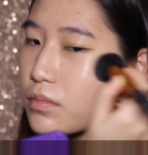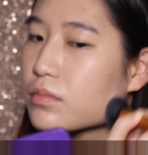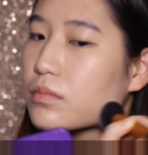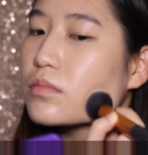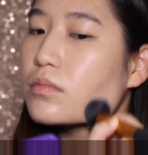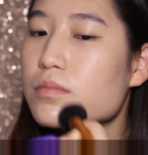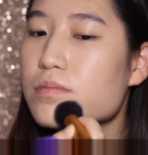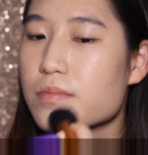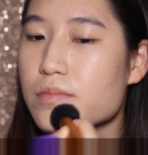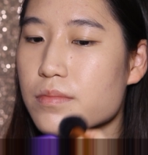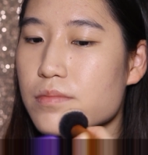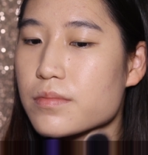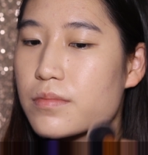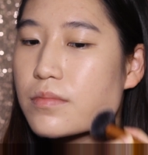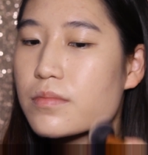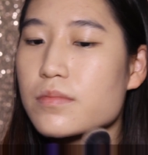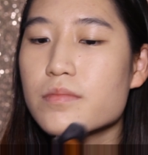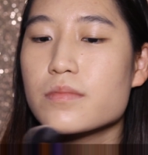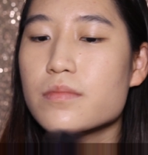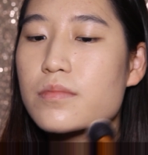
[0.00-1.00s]
it gives
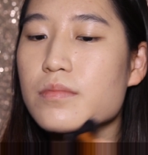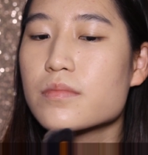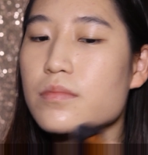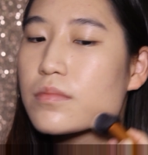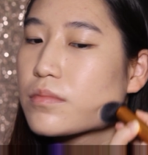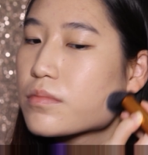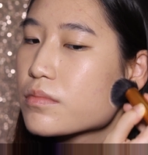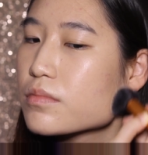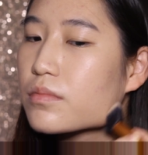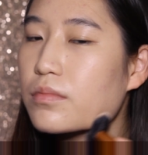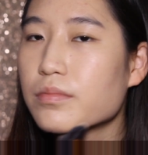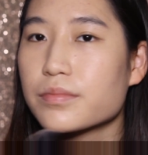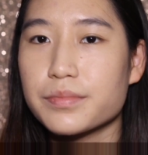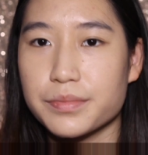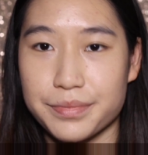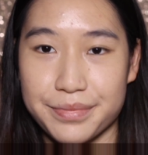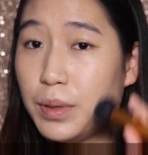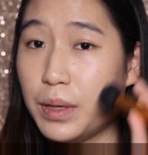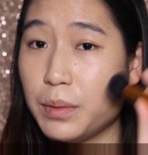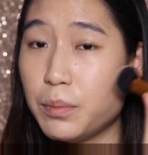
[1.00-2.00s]
you a little
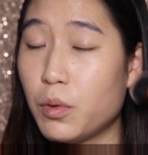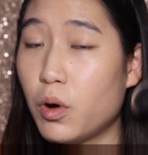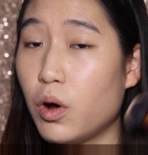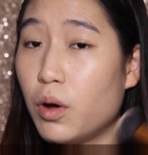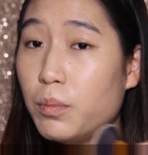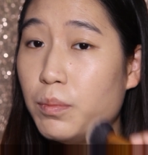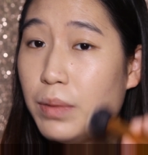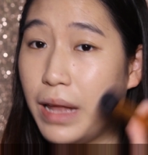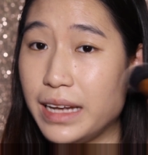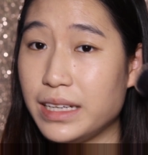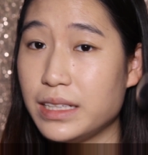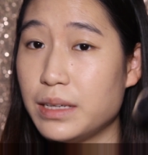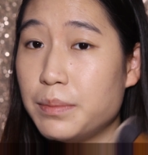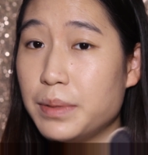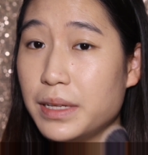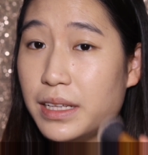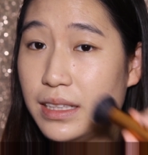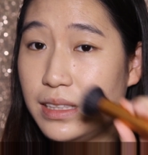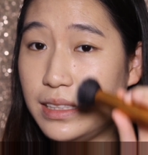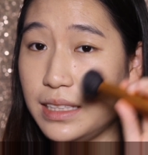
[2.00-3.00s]

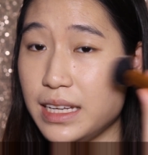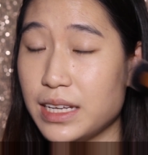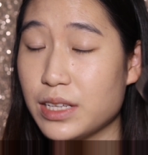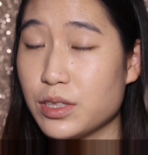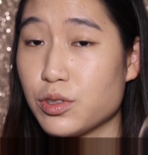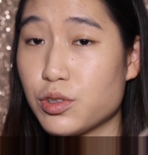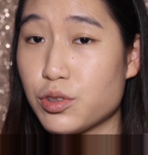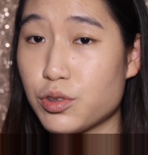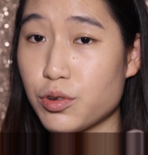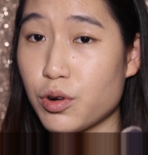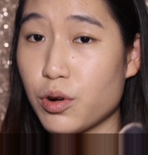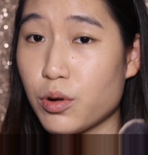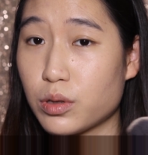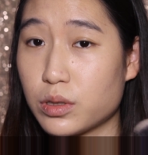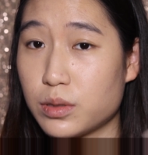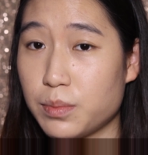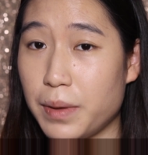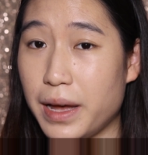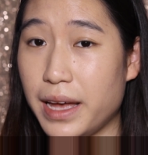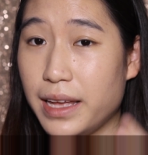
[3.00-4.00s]
blendability and
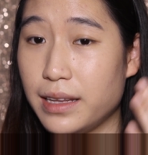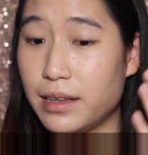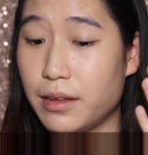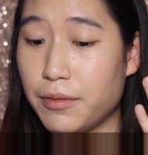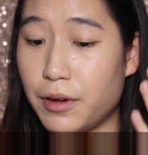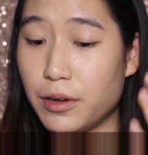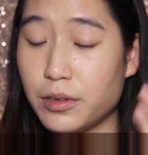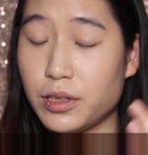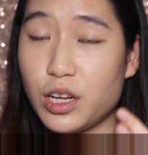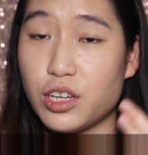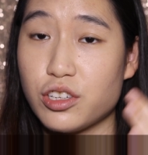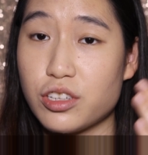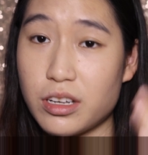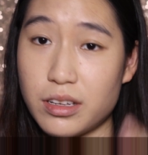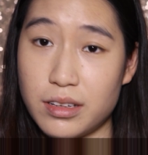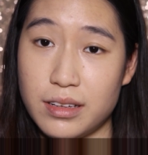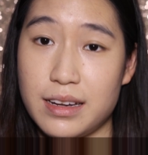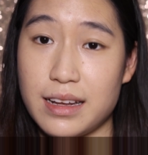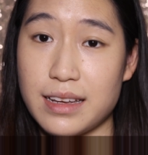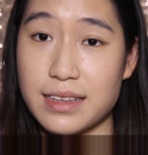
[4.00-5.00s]
strokes, but the
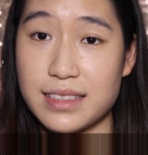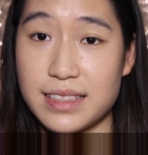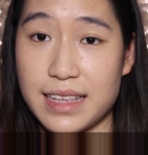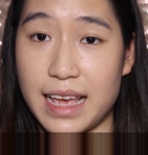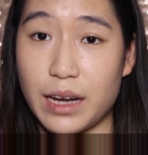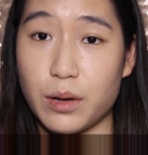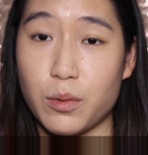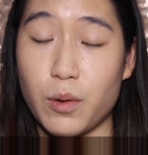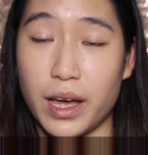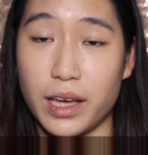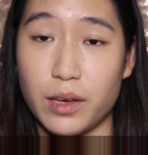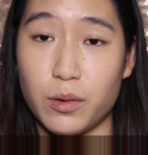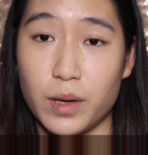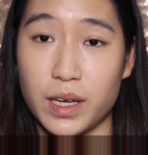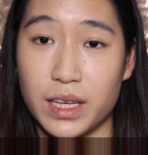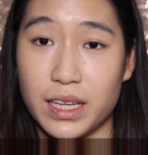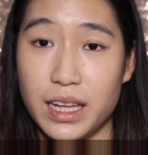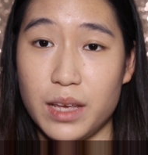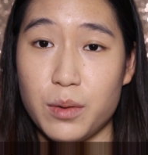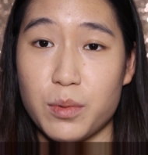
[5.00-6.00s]
foundation does set quite
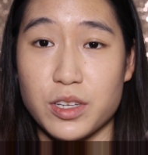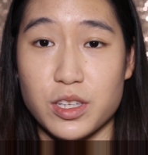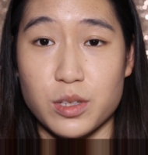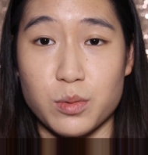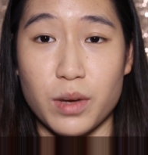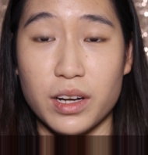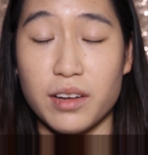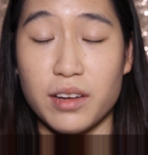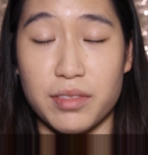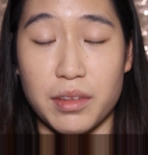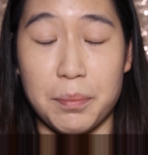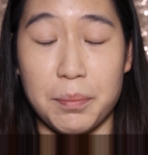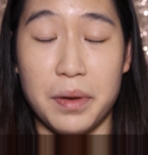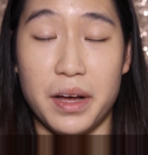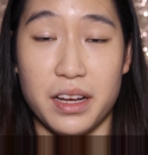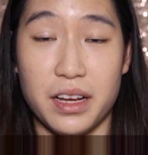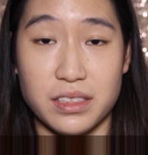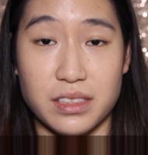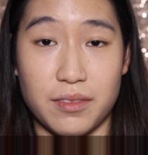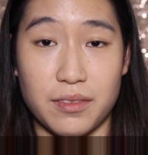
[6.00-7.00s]
quickly, which is one of the
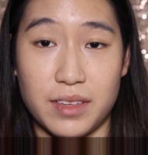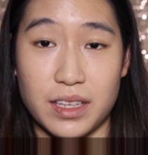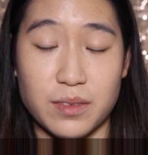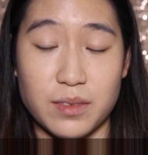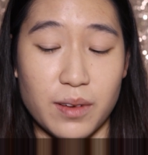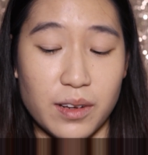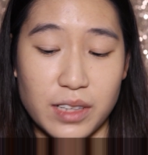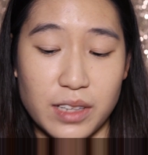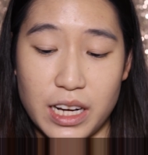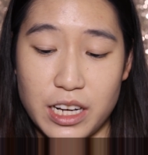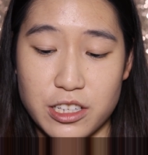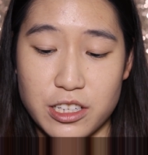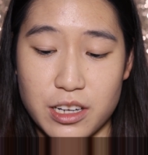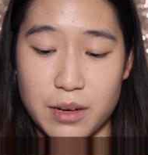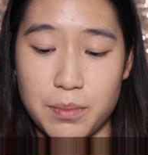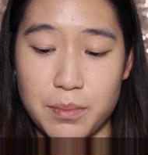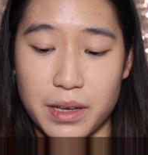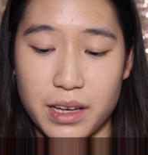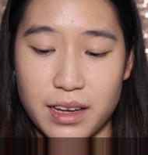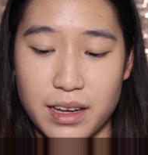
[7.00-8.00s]
perks of this
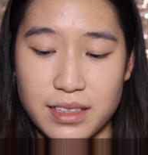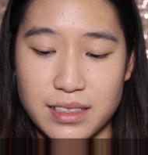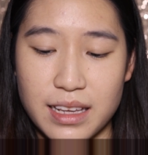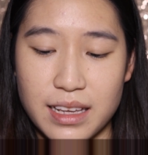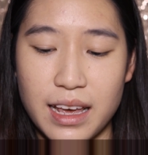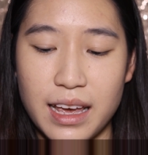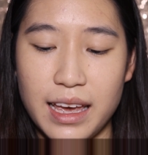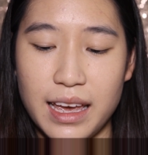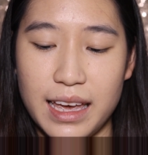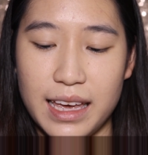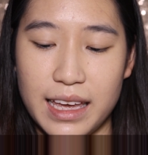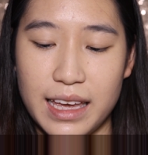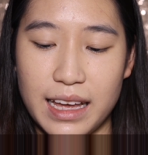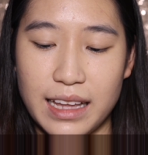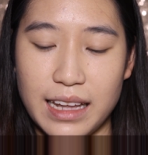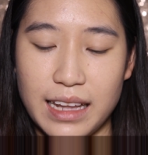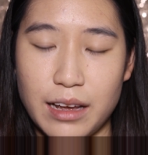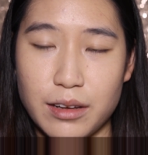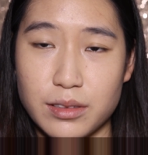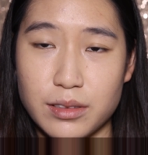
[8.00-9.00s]
foundation because it
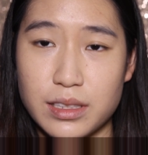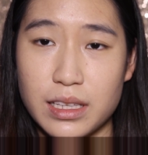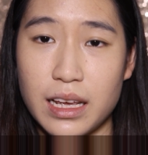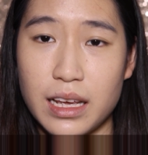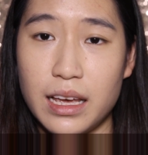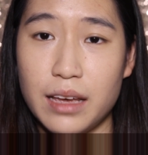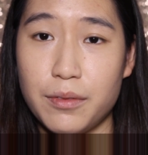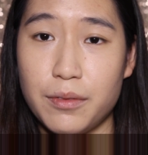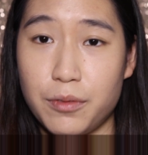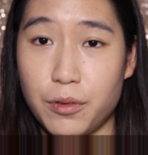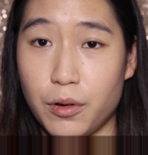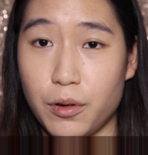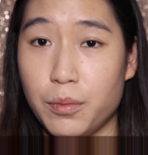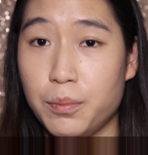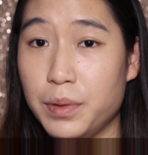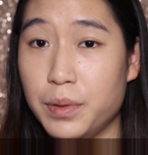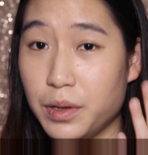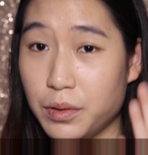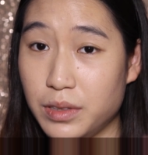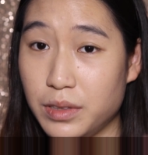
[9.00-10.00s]
allows for
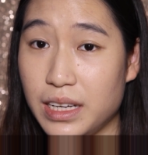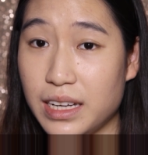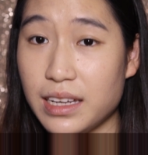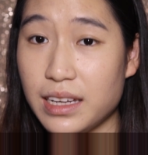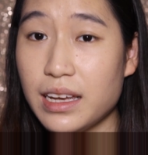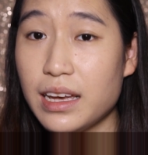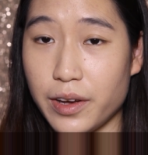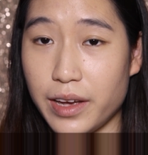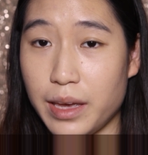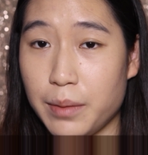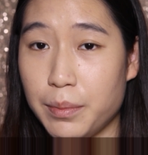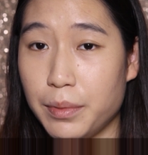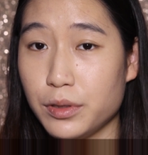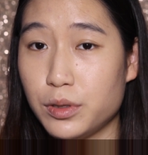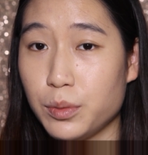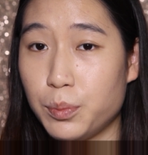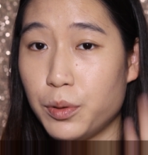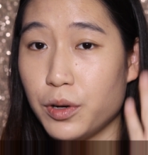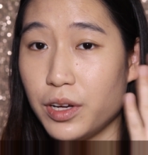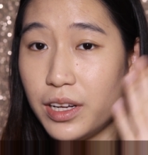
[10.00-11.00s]
building. You're able
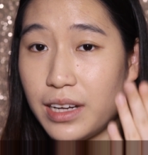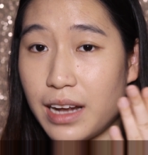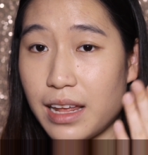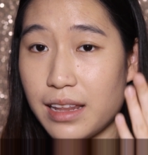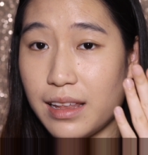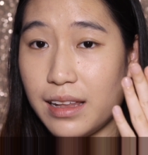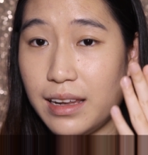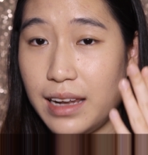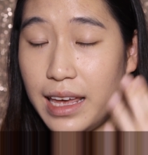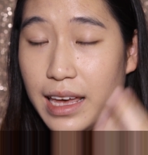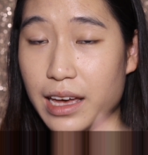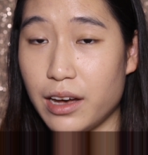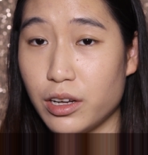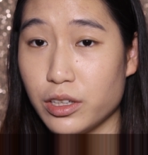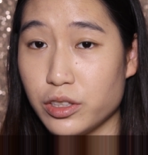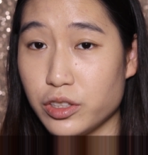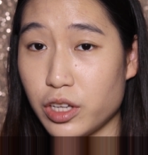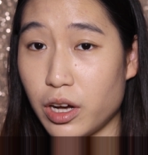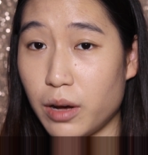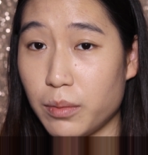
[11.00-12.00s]
to put another layer
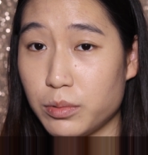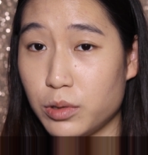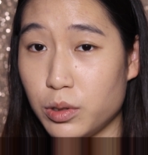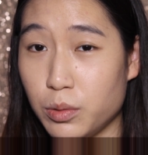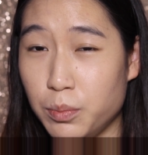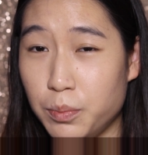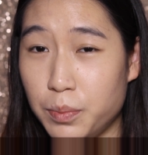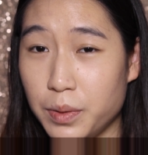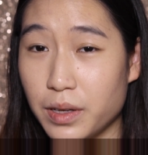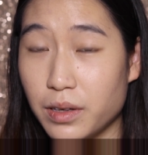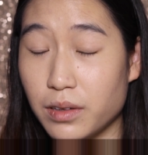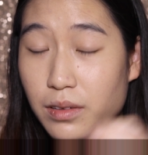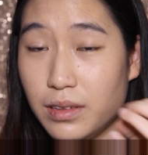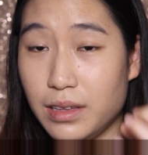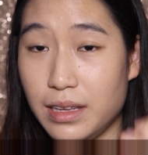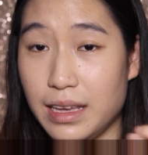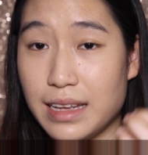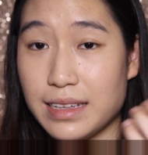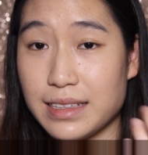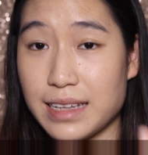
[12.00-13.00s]
on top to build
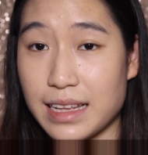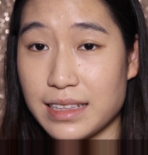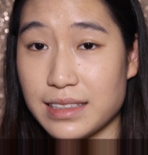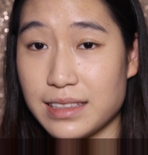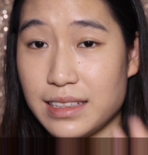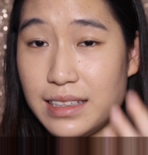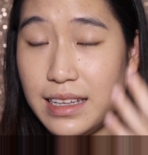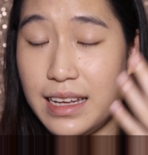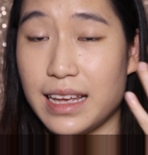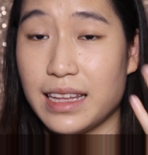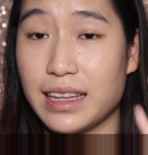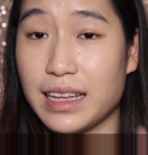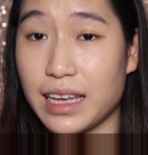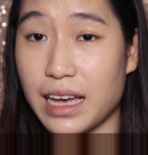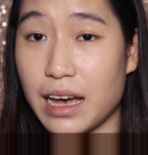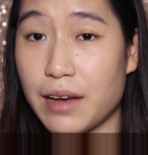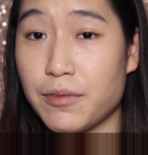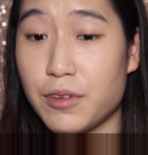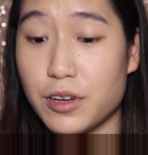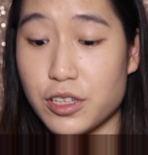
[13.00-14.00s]
the intensity and the
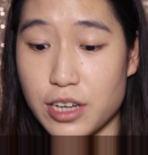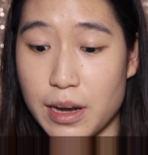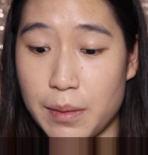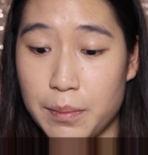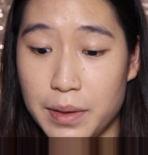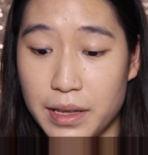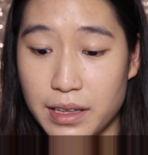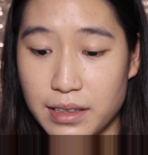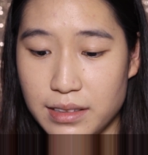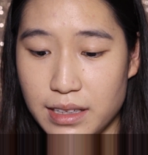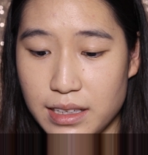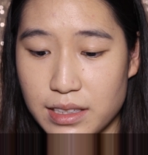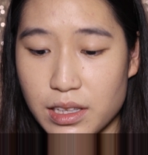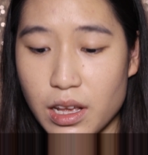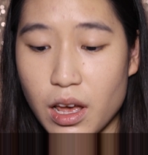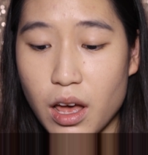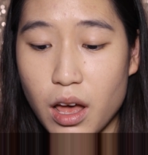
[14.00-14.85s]
coverage abilities